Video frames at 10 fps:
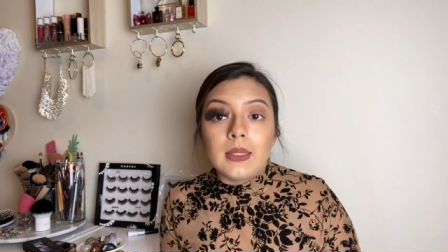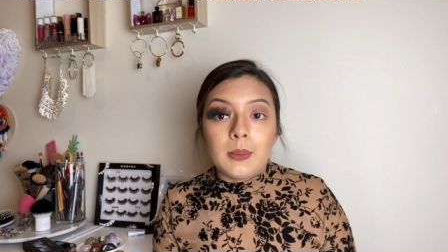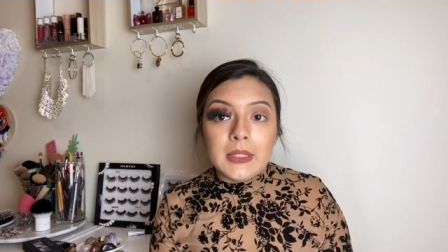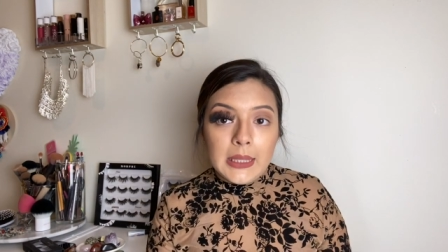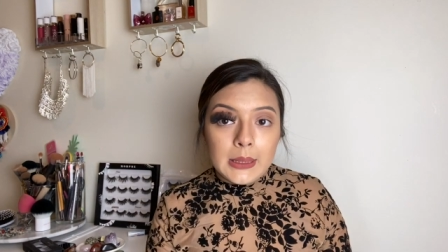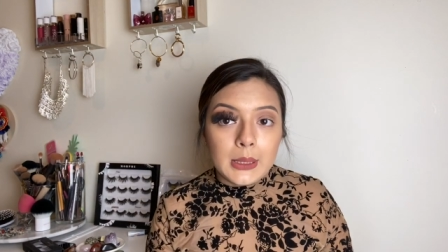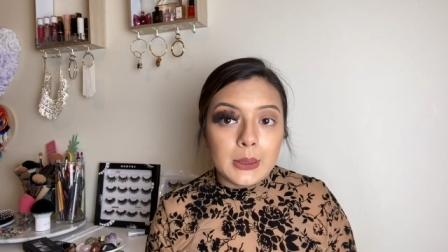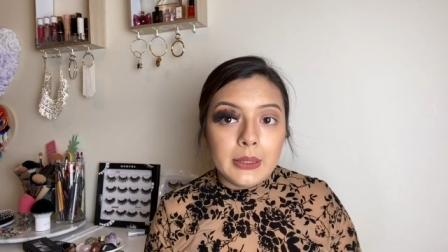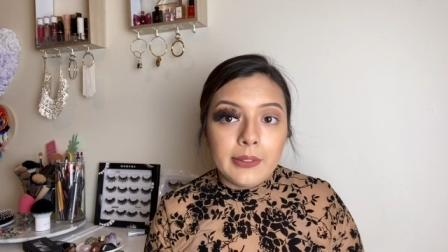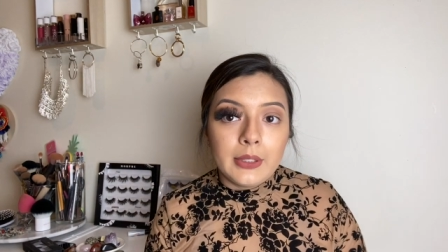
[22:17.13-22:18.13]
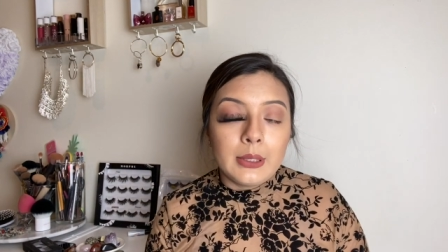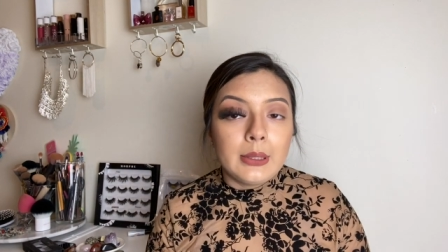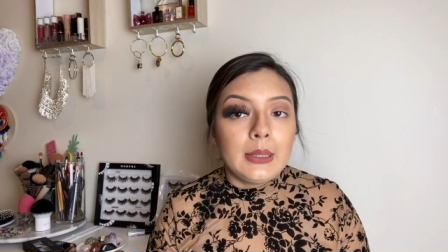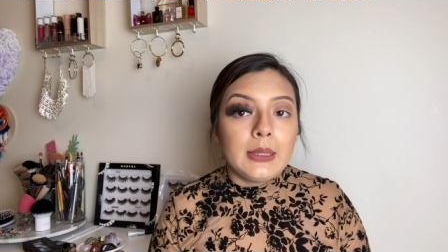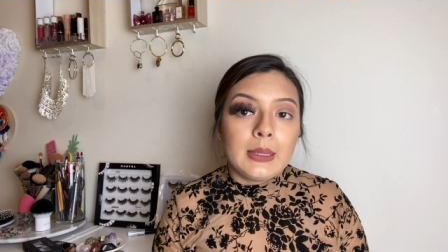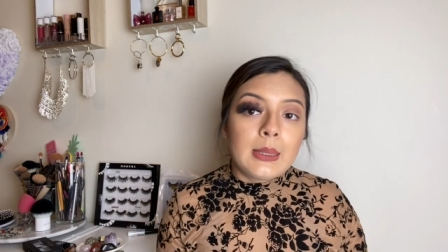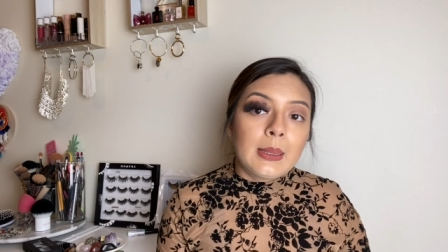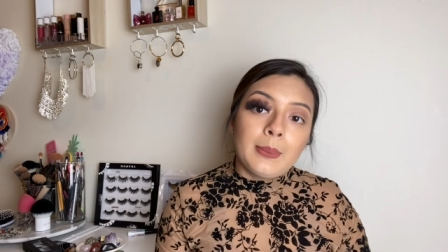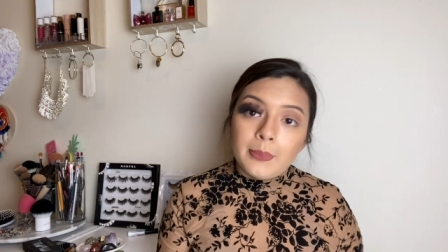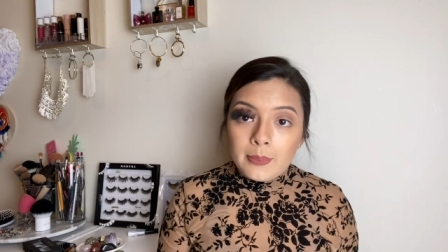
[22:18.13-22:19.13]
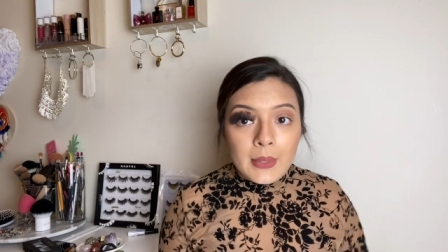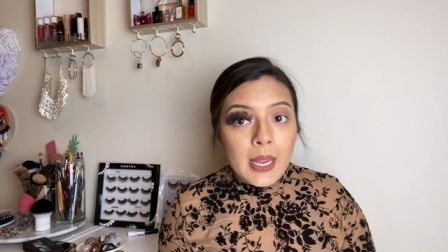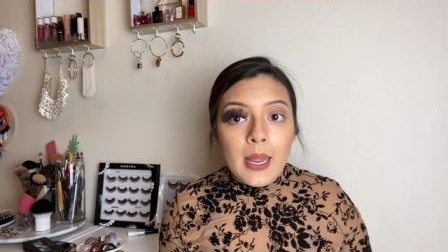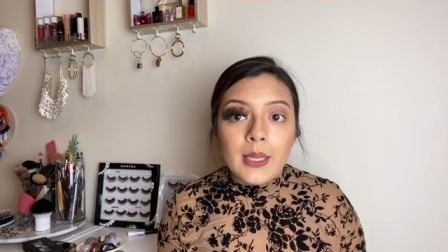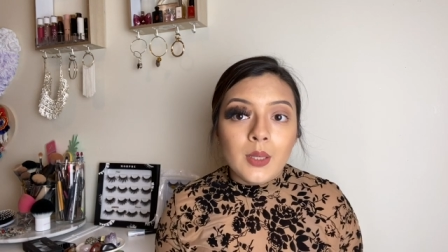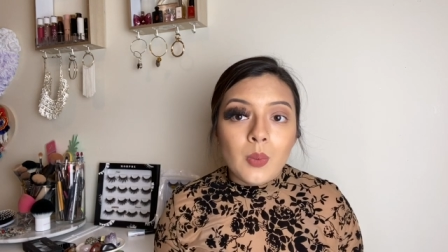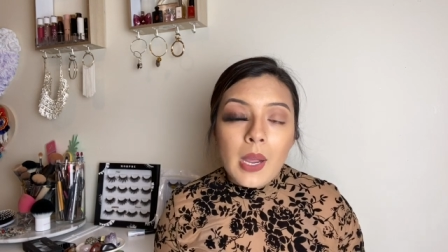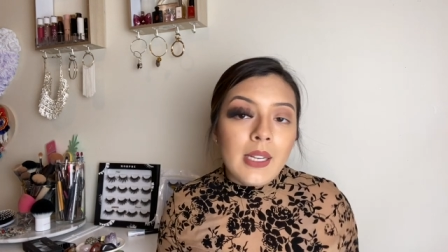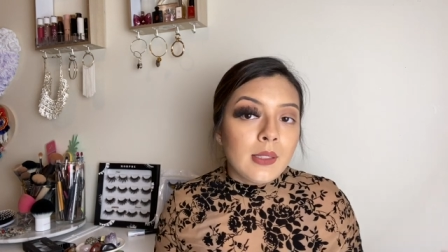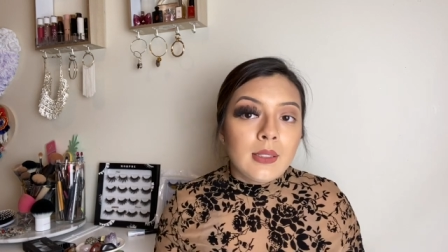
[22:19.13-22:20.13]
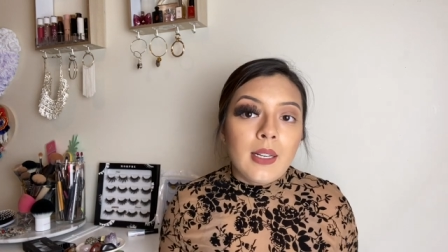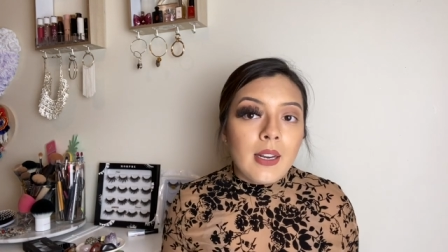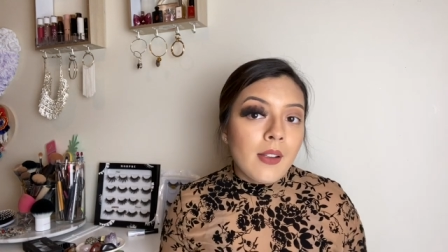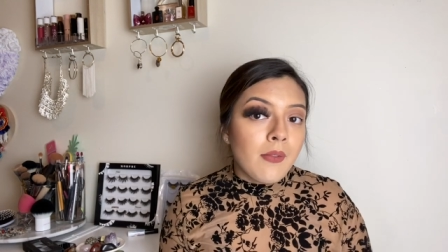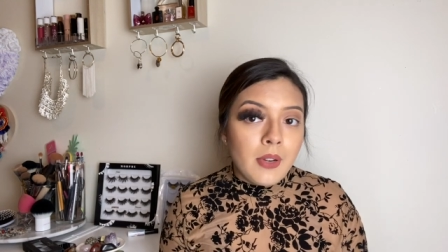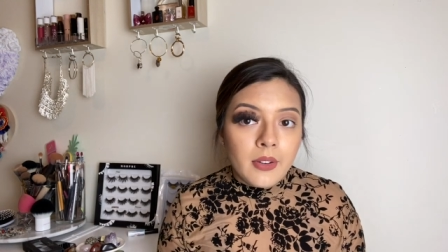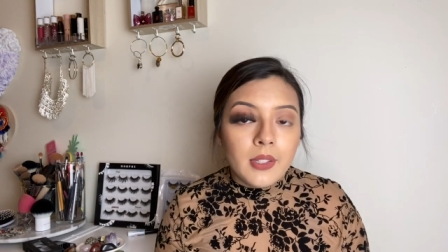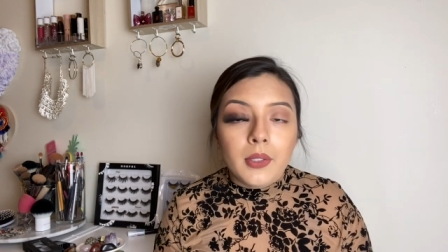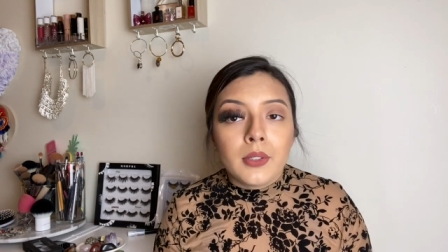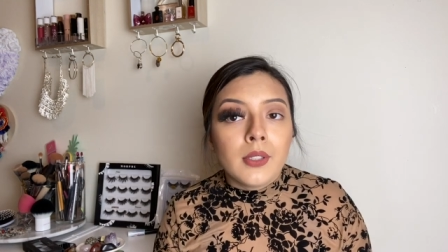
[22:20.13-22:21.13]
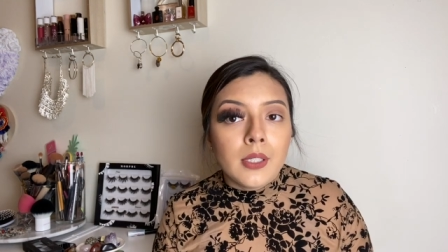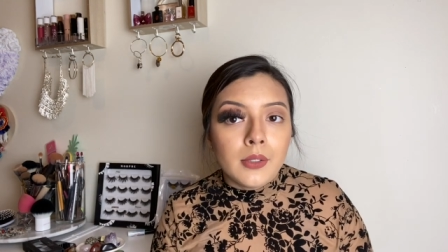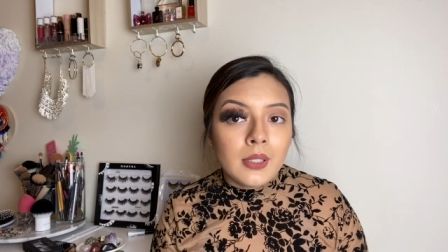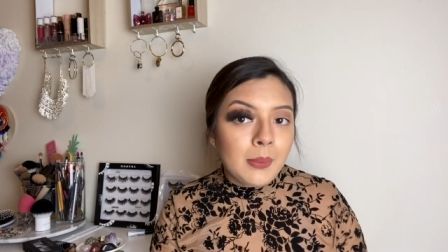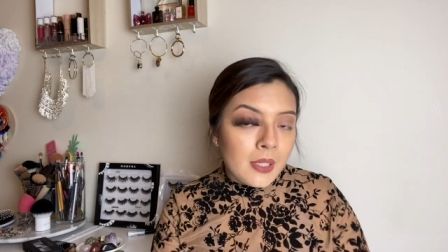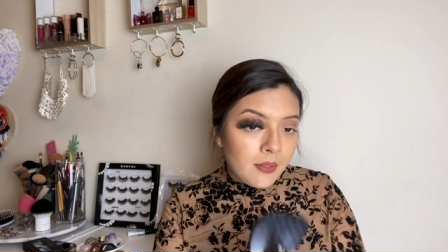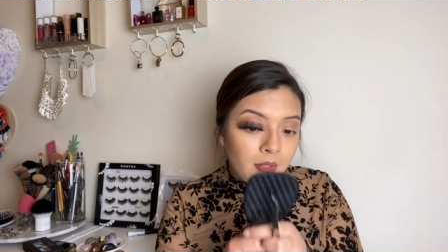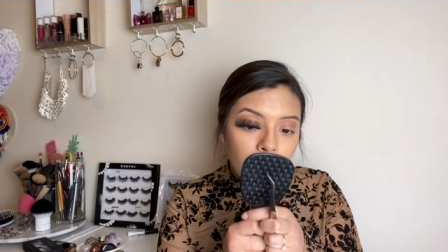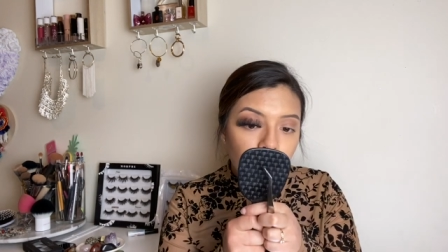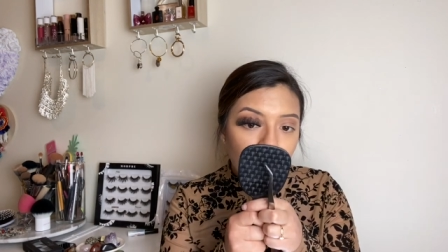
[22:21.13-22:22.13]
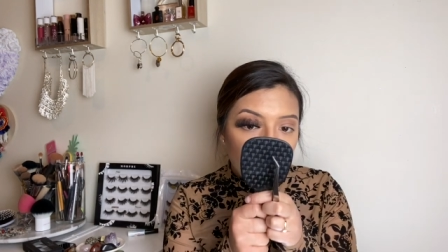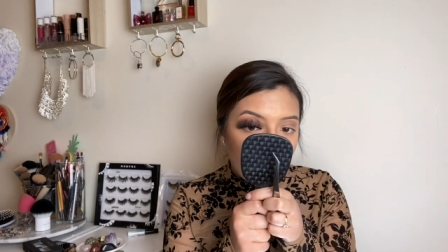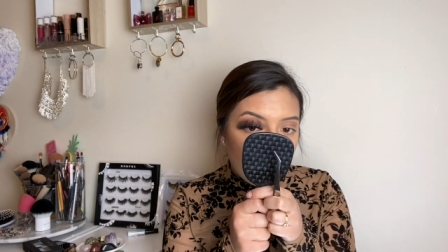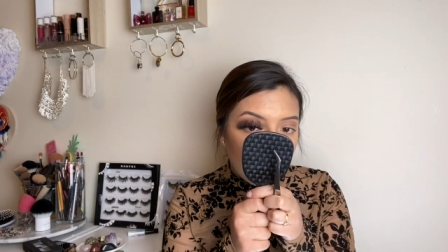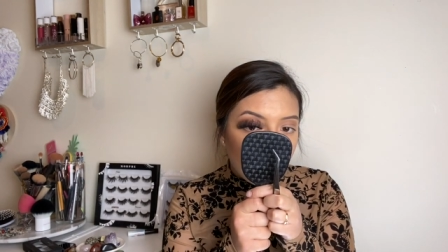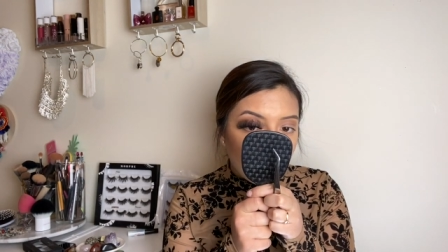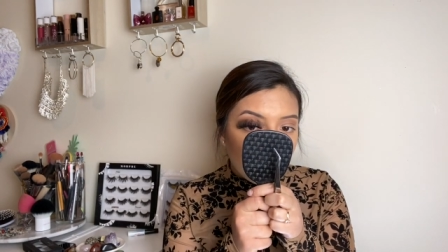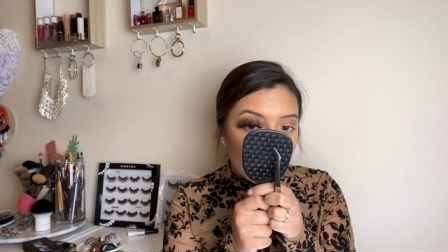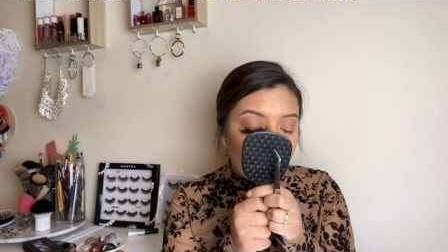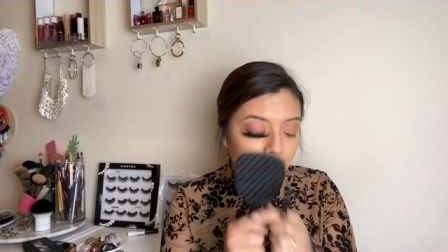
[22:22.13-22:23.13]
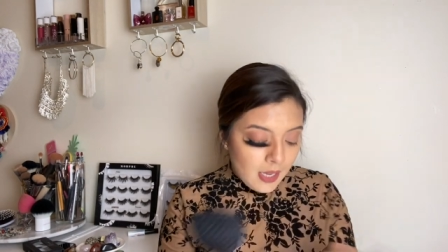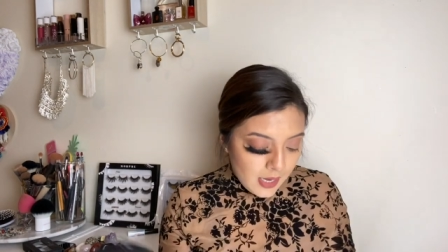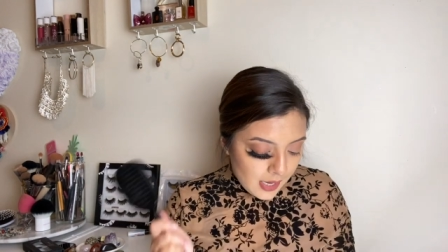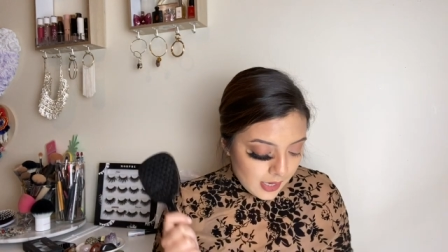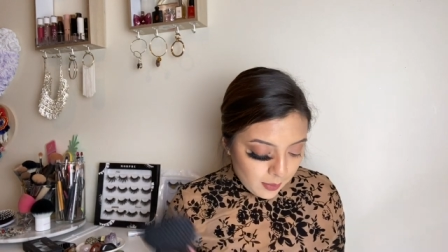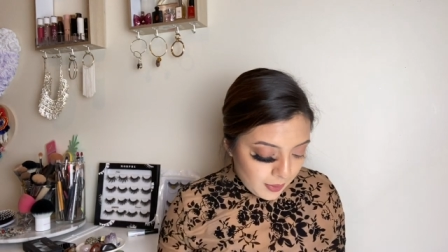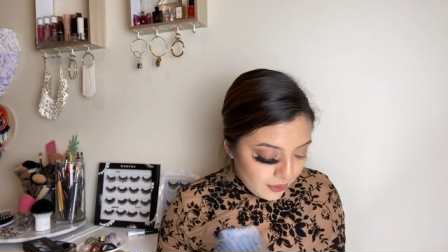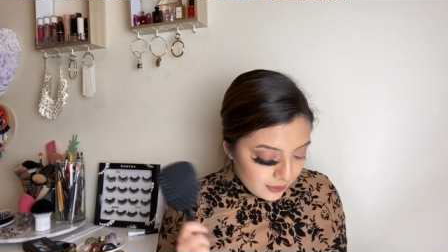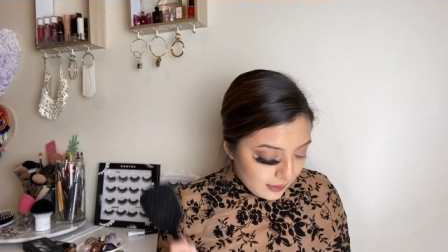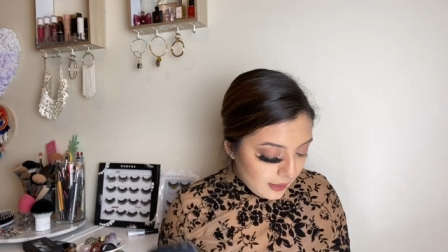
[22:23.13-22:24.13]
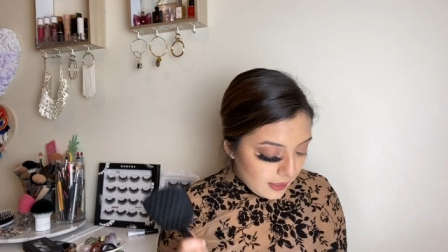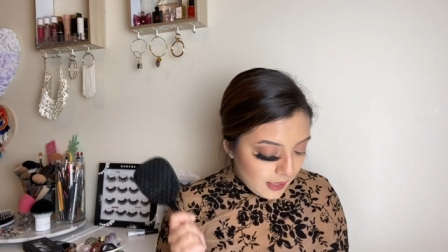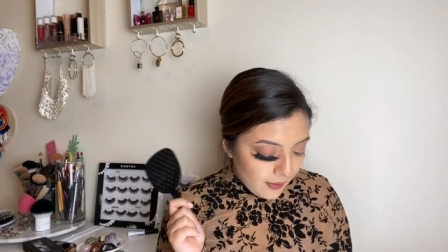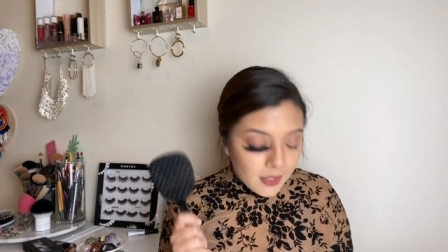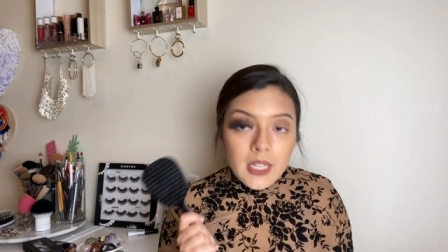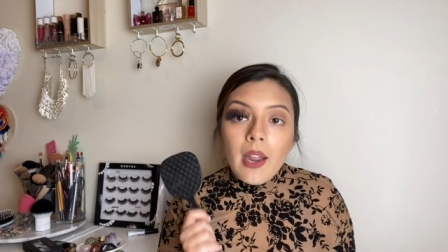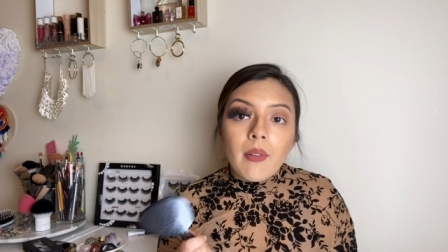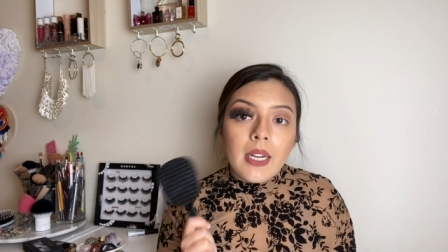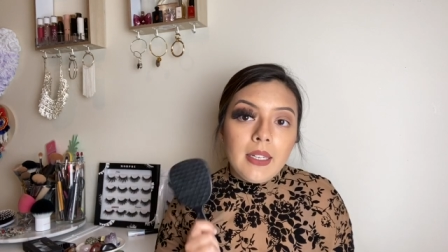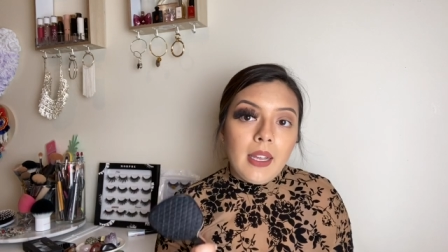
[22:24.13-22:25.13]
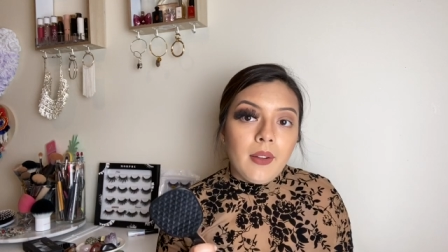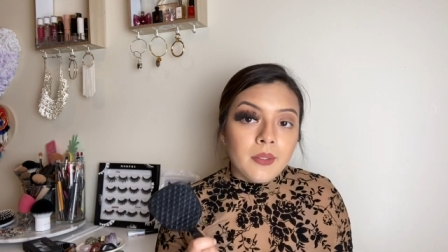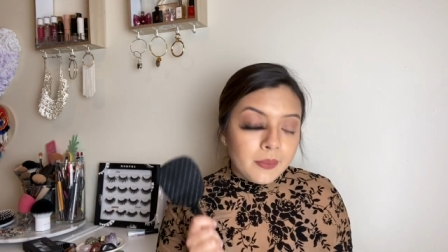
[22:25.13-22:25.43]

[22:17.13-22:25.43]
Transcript: some technical difficulties. Hence why I said I have very little skills apart from choosing eyelashes. And apparently, even that right now